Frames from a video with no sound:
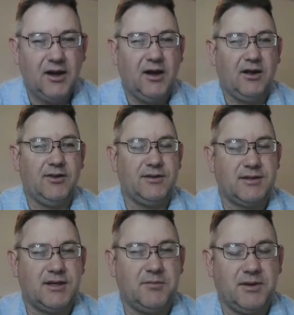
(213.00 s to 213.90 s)
all of a
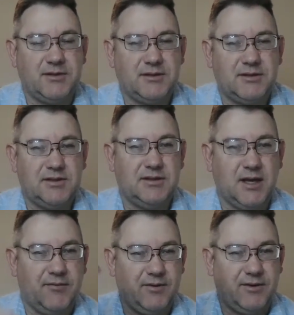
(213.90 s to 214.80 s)
sudden it makes
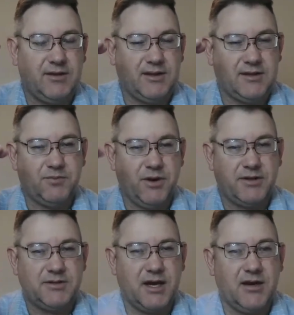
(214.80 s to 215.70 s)
everything that's
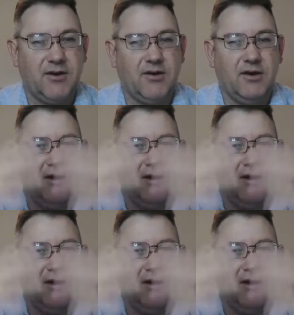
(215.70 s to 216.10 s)
priced higher